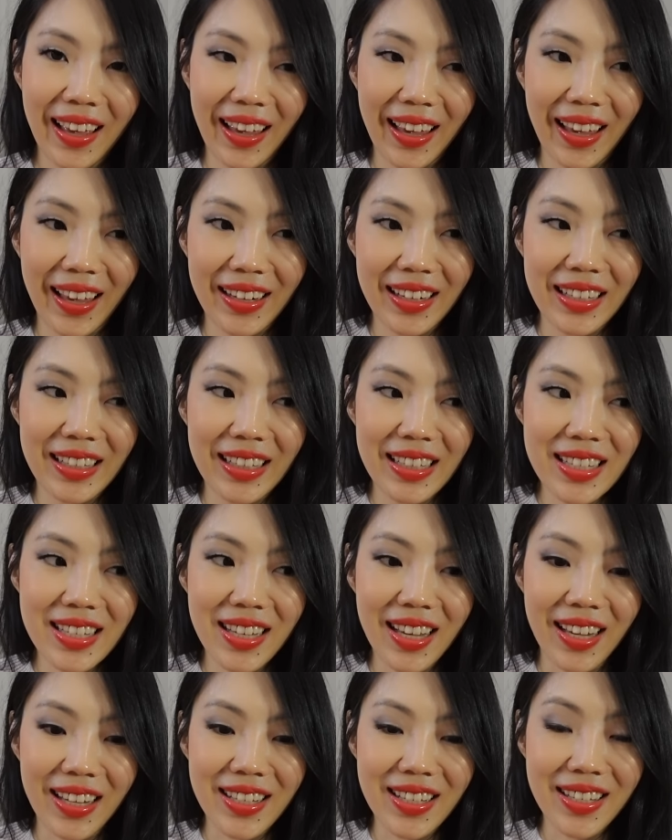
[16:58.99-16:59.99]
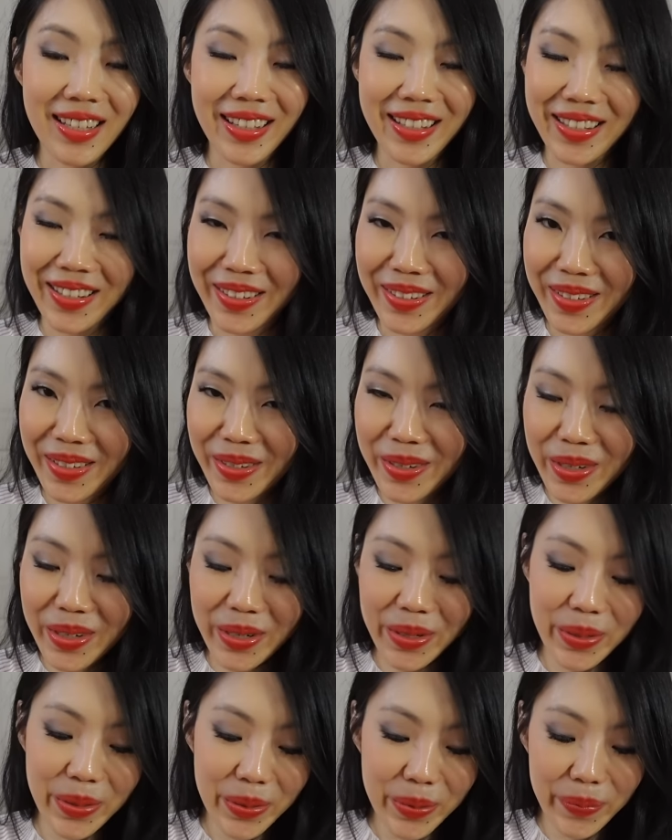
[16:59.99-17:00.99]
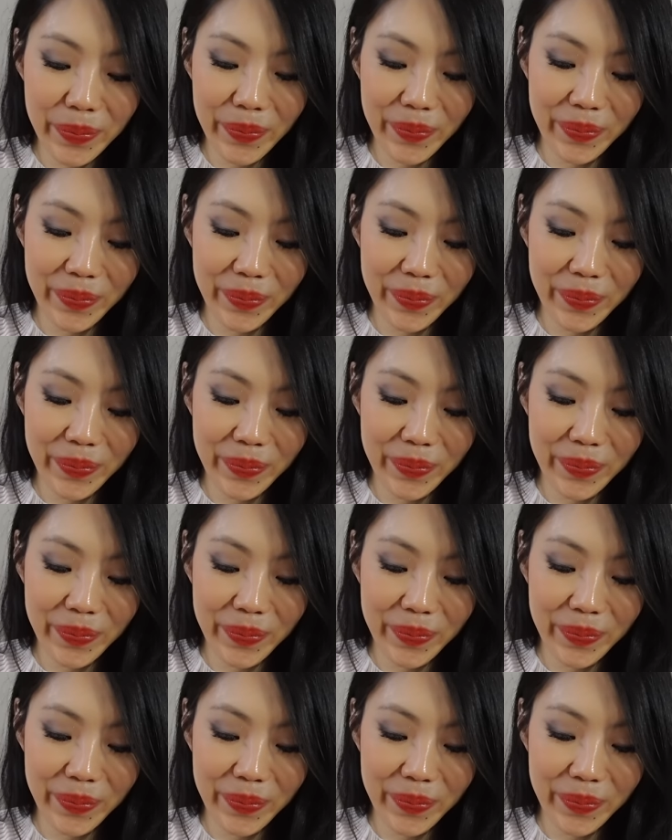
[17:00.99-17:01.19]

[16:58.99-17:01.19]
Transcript: And in this case, it's also true.